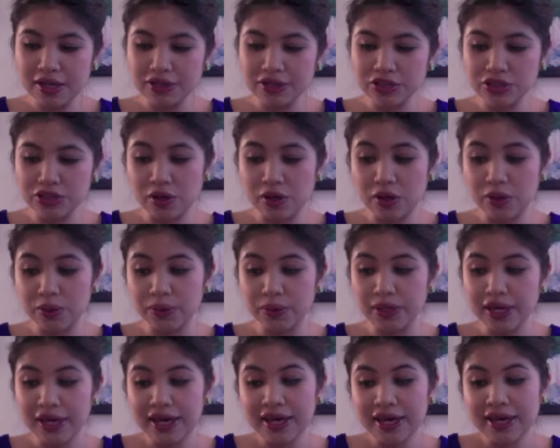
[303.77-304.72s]
So,
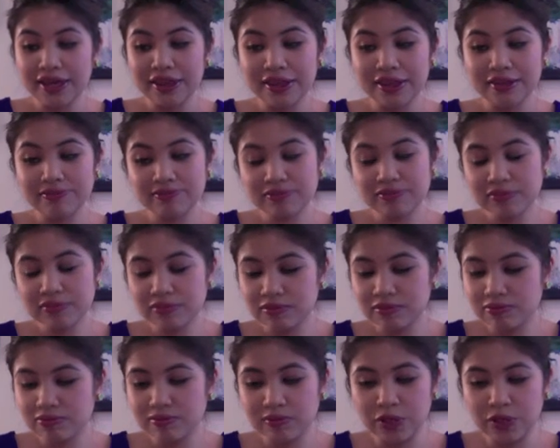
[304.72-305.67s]

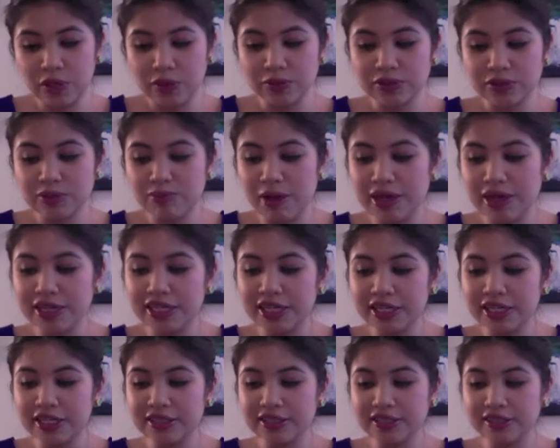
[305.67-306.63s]

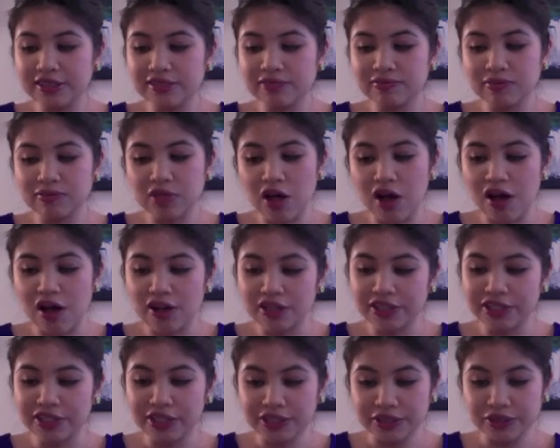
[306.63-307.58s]
spending the
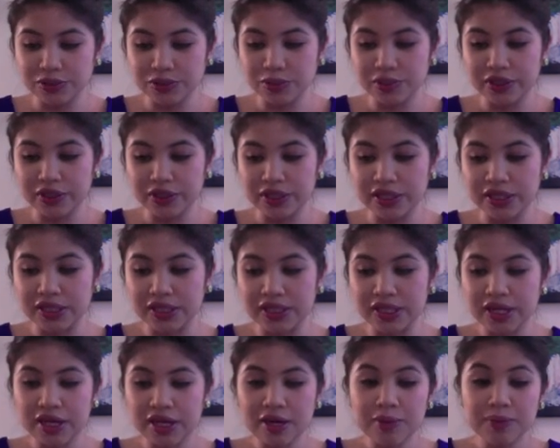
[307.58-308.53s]
holidays with
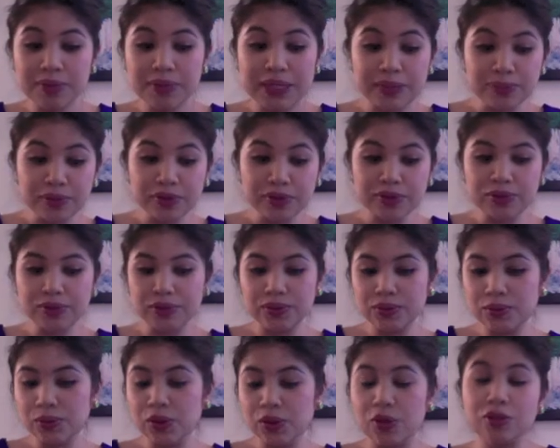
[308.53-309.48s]
people who
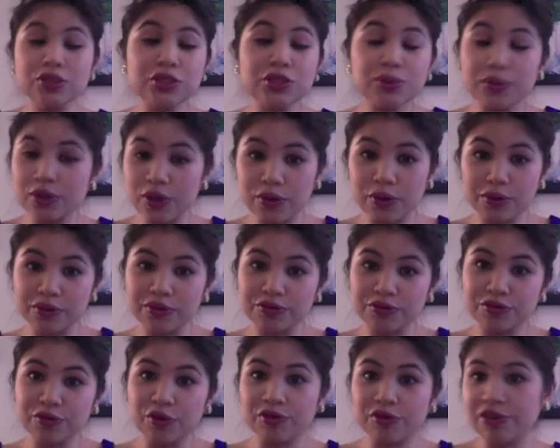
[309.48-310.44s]
were also alone
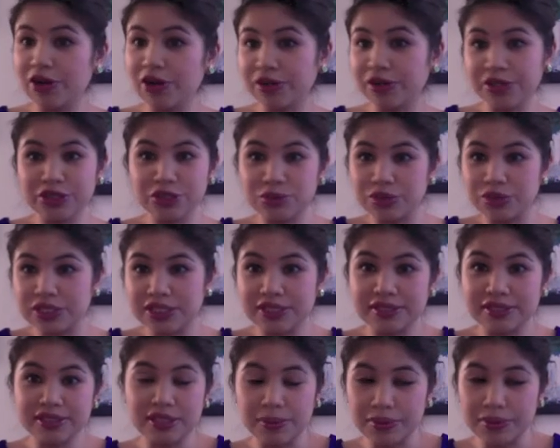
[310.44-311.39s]
for various
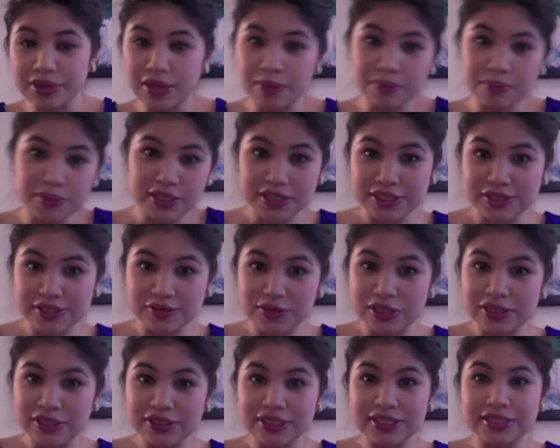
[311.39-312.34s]
reasons, some of them because of
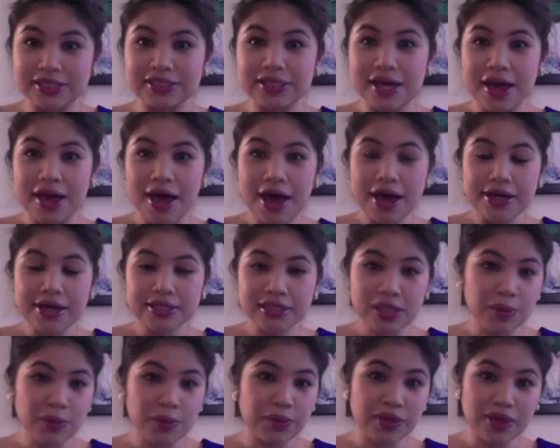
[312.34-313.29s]
illness,
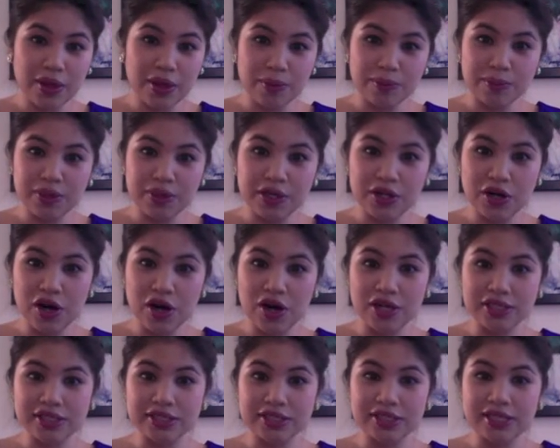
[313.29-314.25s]
some of them
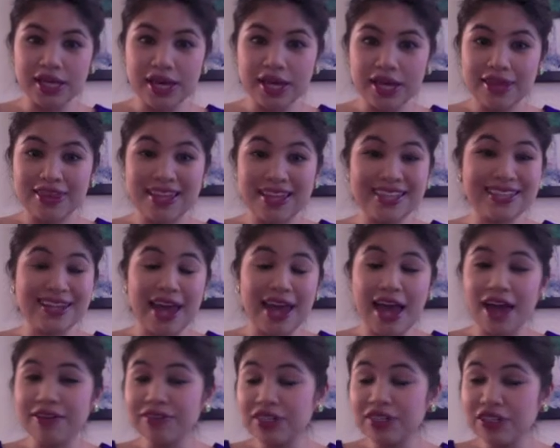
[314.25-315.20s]
because they didn't
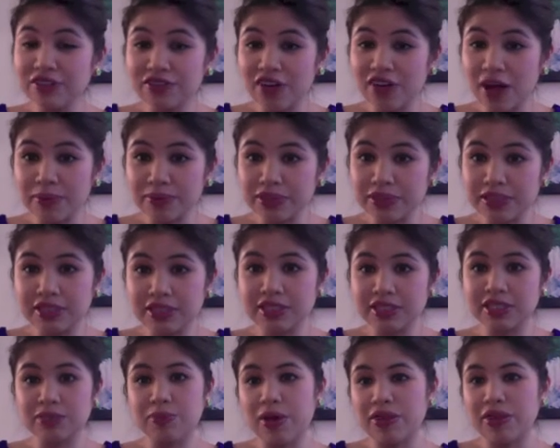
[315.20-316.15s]
have any family to
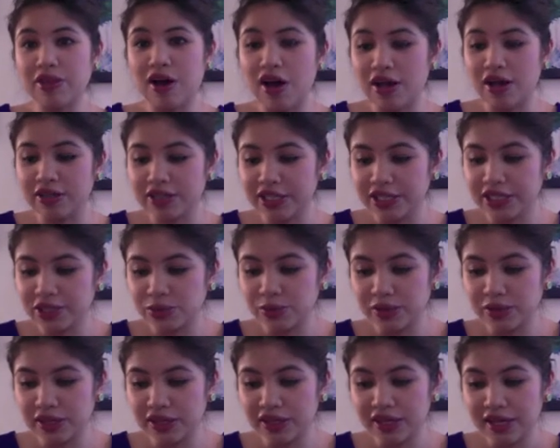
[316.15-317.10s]
spend the holidays
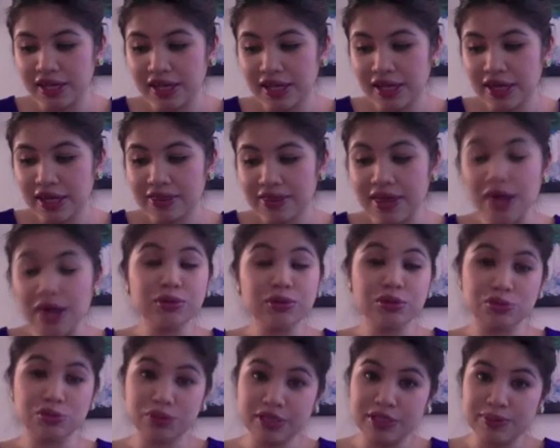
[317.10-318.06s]
with, that
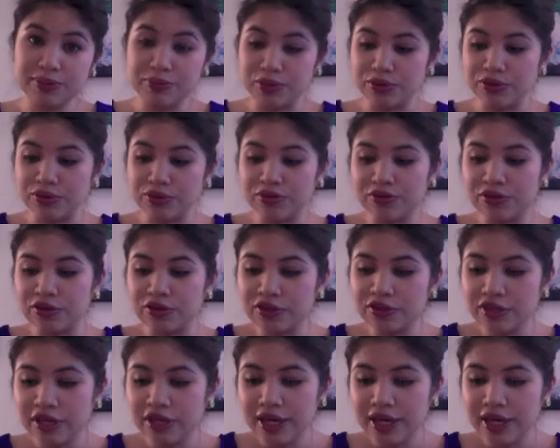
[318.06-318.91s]
was really beautiful.